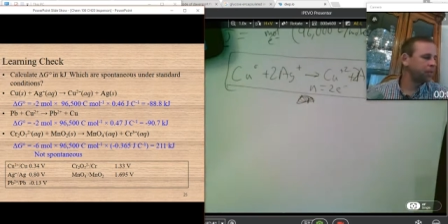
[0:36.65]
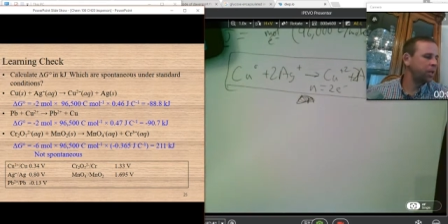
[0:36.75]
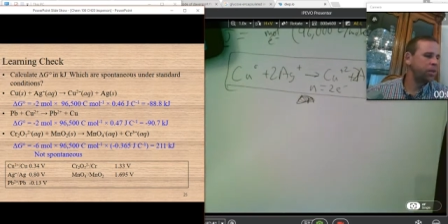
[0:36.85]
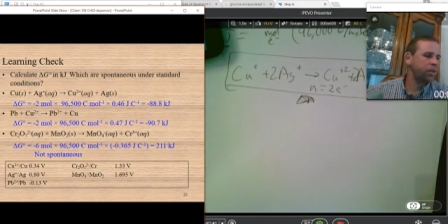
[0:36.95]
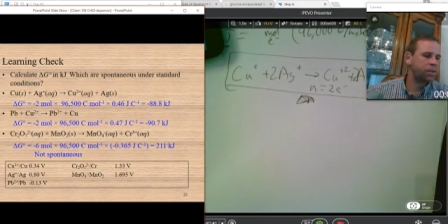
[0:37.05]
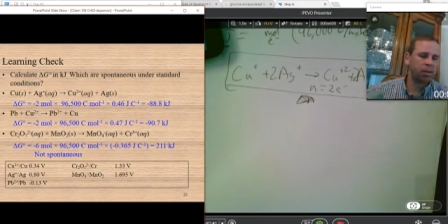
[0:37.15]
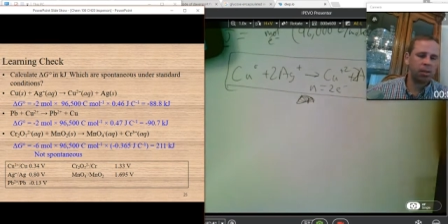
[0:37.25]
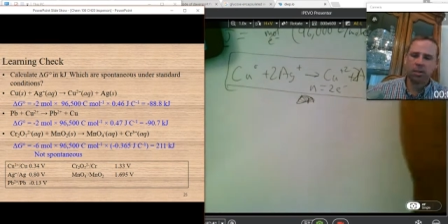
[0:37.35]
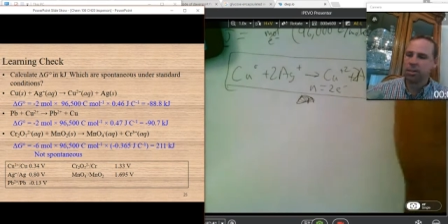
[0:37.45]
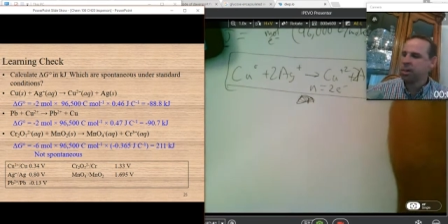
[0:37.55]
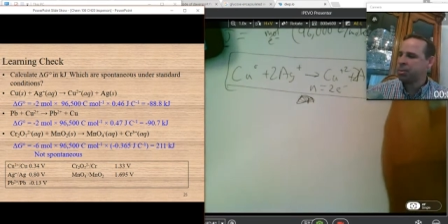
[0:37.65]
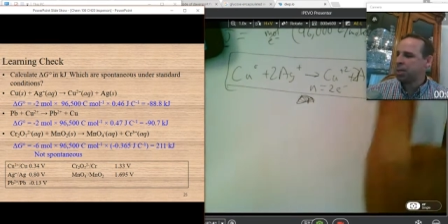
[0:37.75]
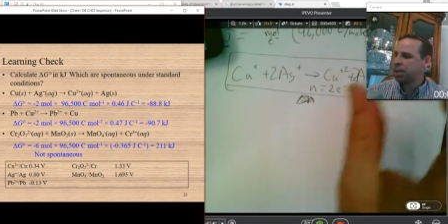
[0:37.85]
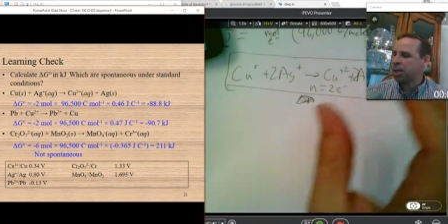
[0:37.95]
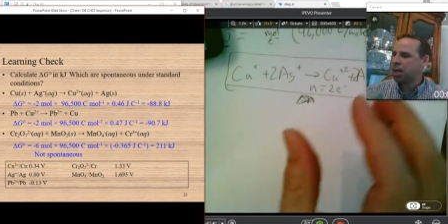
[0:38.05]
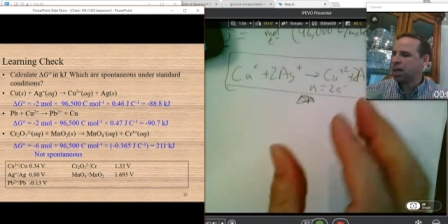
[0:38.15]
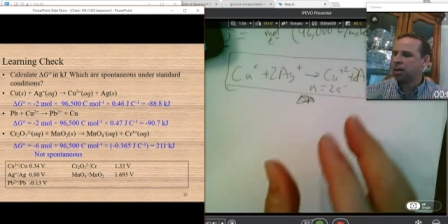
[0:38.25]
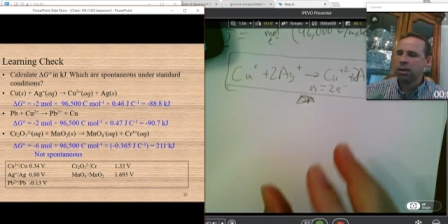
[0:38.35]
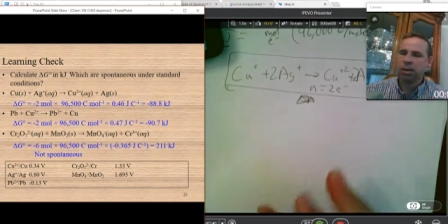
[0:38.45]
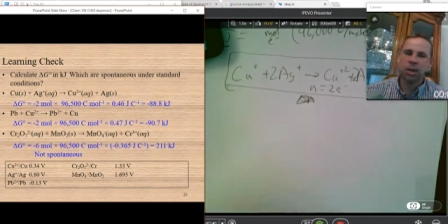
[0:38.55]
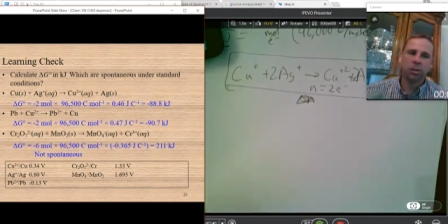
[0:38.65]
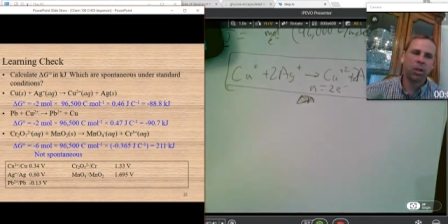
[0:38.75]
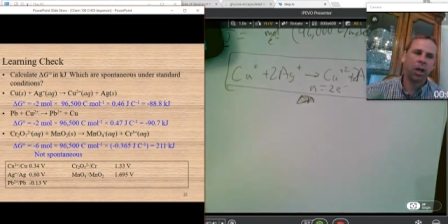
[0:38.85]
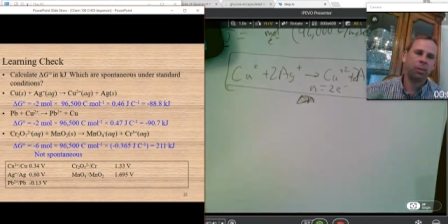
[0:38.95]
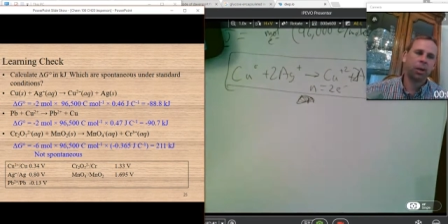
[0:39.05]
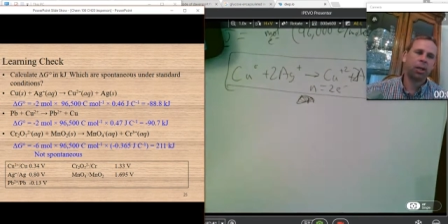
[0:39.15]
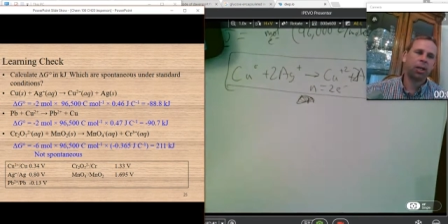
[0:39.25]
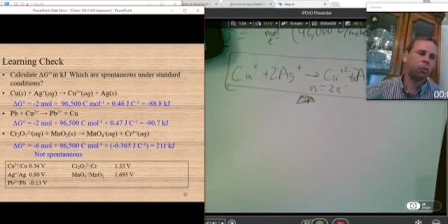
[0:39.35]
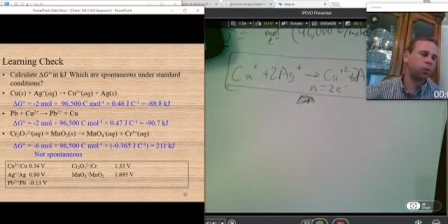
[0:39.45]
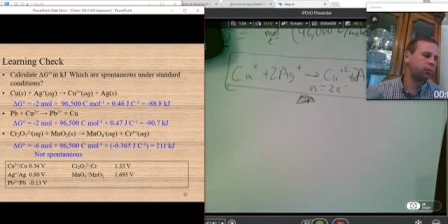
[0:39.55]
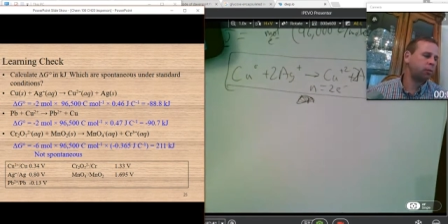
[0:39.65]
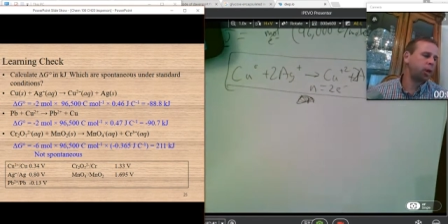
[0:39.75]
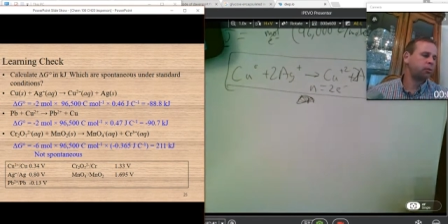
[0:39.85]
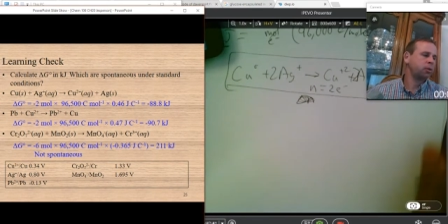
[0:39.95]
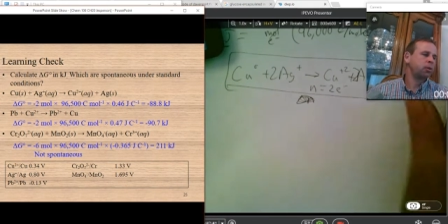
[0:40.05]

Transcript: And this is something, again, that we talked about in Chem 105,